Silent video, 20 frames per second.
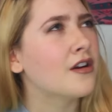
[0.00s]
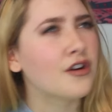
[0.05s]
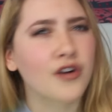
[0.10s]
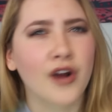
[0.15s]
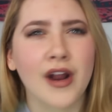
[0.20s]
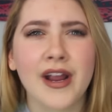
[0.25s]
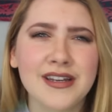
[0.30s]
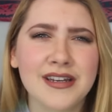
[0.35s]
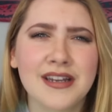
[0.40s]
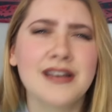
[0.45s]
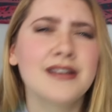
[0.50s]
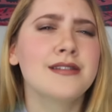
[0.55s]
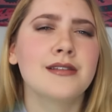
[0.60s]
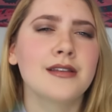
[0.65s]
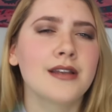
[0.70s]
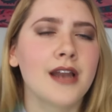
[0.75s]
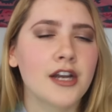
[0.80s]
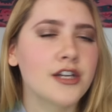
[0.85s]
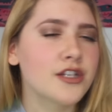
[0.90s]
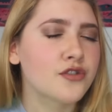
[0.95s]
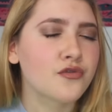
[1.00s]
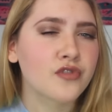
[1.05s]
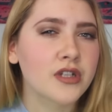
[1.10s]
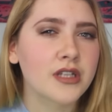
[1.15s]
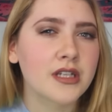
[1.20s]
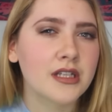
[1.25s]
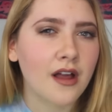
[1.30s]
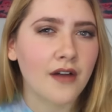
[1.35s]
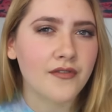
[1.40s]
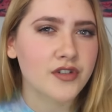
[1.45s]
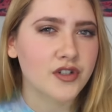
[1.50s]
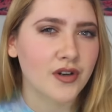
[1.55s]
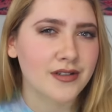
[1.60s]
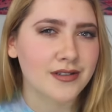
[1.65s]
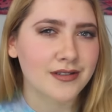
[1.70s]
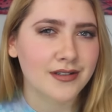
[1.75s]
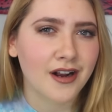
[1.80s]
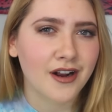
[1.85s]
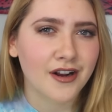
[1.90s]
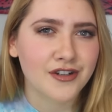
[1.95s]
greatness, and I just really loved her
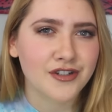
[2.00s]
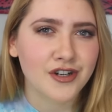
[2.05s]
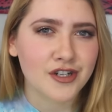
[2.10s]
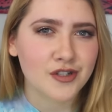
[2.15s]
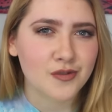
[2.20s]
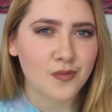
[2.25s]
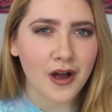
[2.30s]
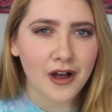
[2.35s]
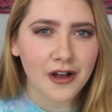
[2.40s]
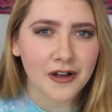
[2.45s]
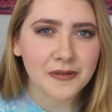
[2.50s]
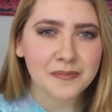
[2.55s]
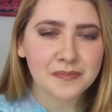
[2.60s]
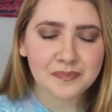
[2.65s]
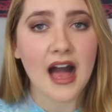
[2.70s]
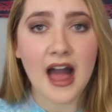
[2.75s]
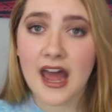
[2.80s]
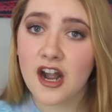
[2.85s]
as a character as well.